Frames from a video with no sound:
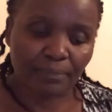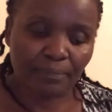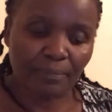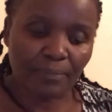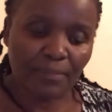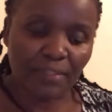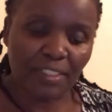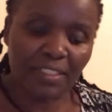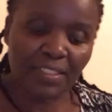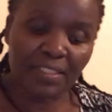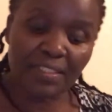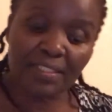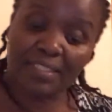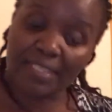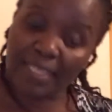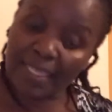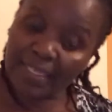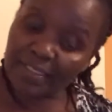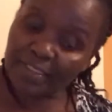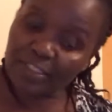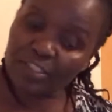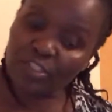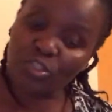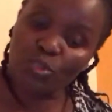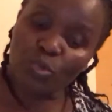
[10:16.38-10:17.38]
it
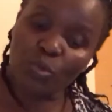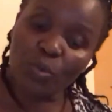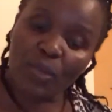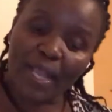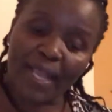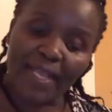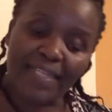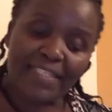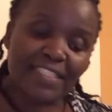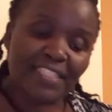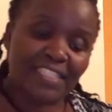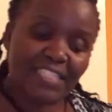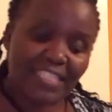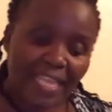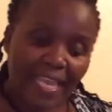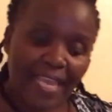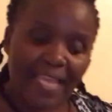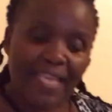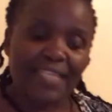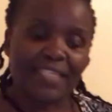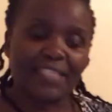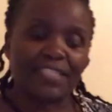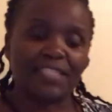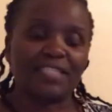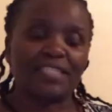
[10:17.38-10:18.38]
says you can
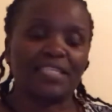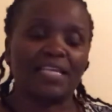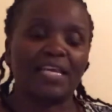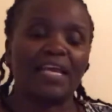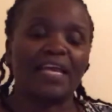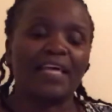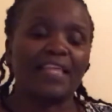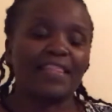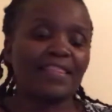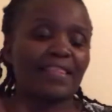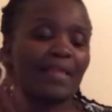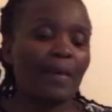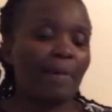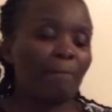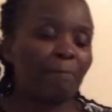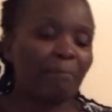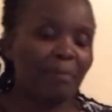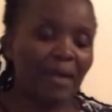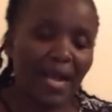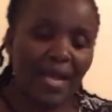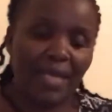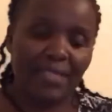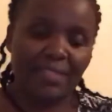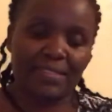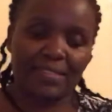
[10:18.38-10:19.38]
change the
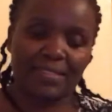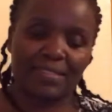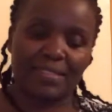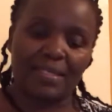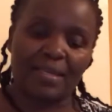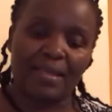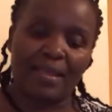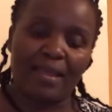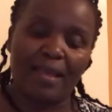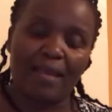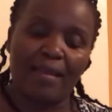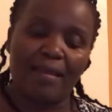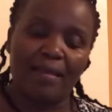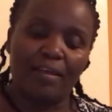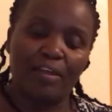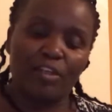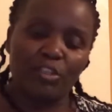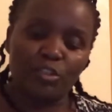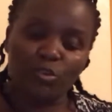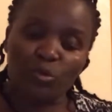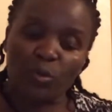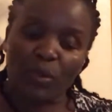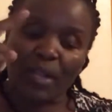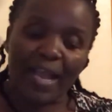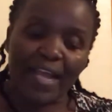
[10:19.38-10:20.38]
past.
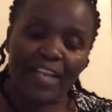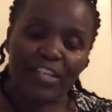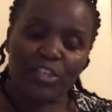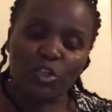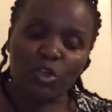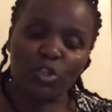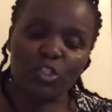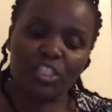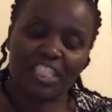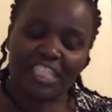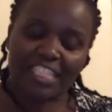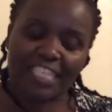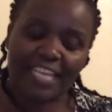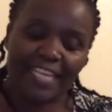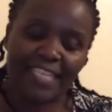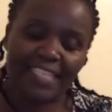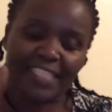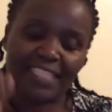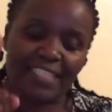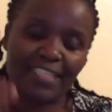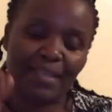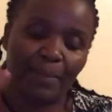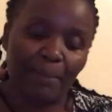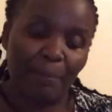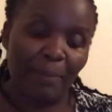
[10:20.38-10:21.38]
You cannot
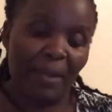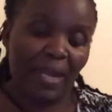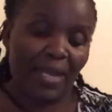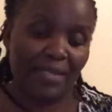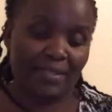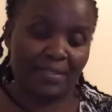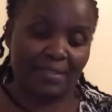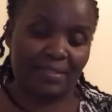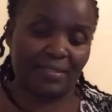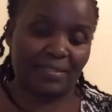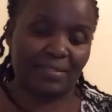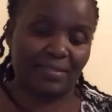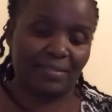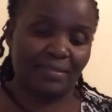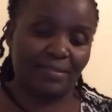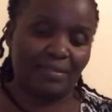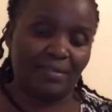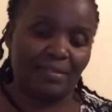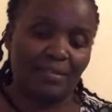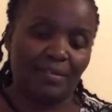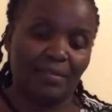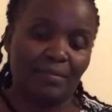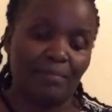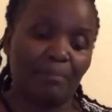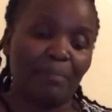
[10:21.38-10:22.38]
change the past,
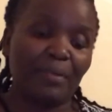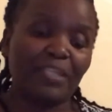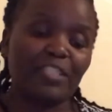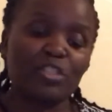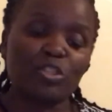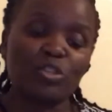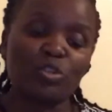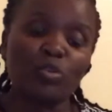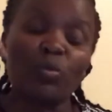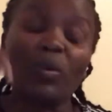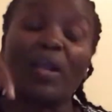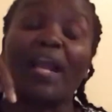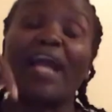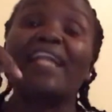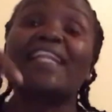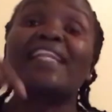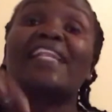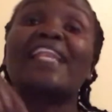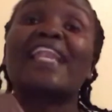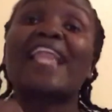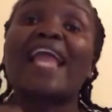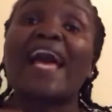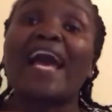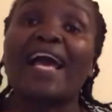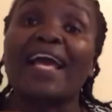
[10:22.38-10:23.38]
but you can
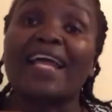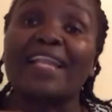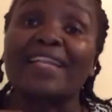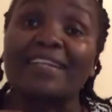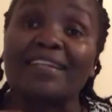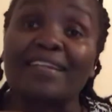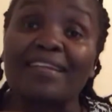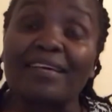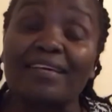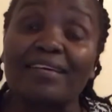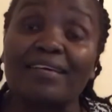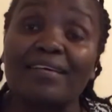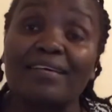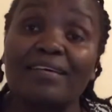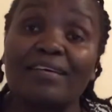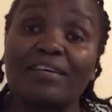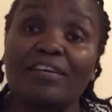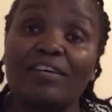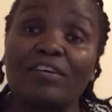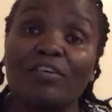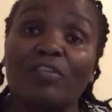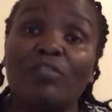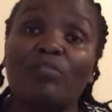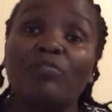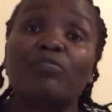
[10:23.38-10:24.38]
learn
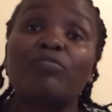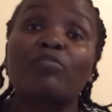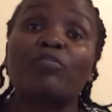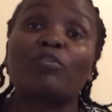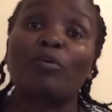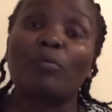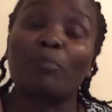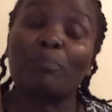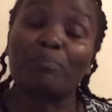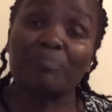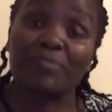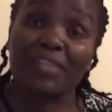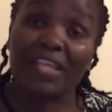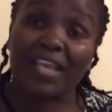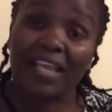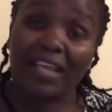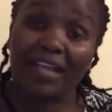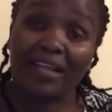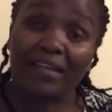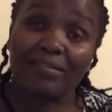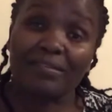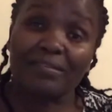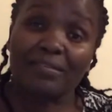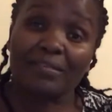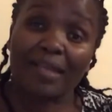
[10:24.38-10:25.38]
from the
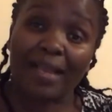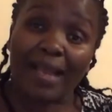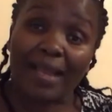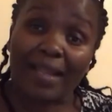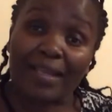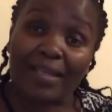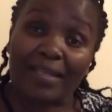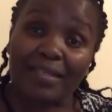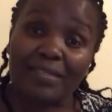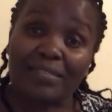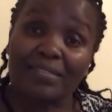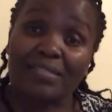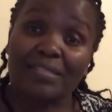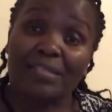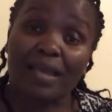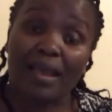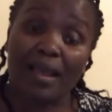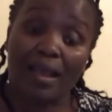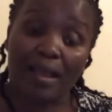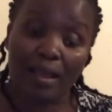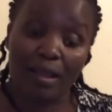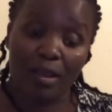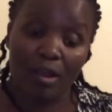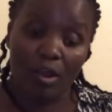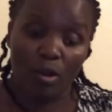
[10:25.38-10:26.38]
character
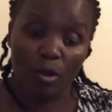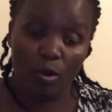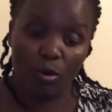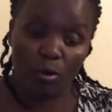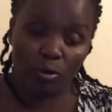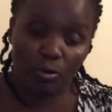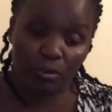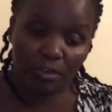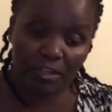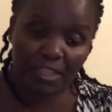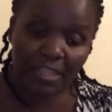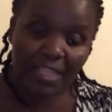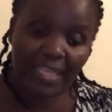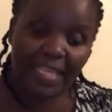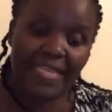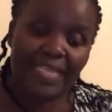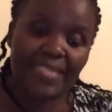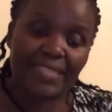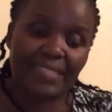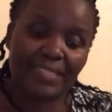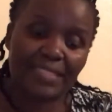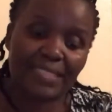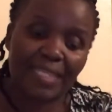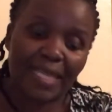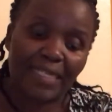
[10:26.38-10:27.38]
or
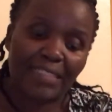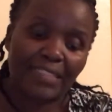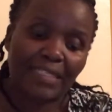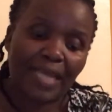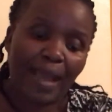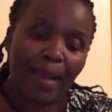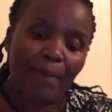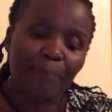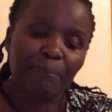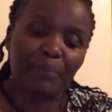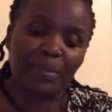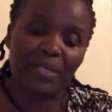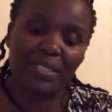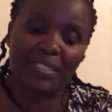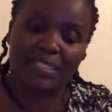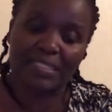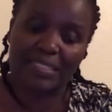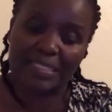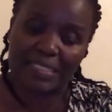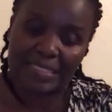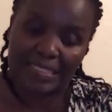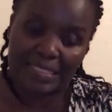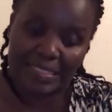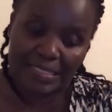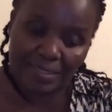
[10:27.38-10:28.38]
things that happened
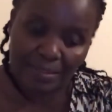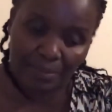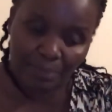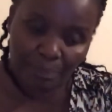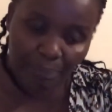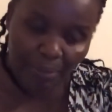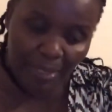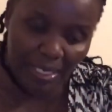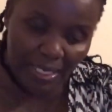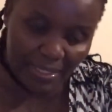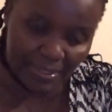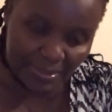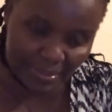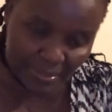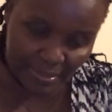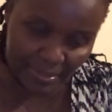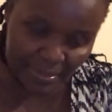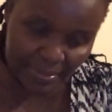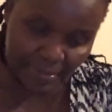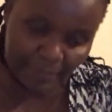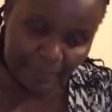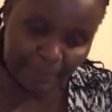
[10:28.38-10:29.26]
in the past.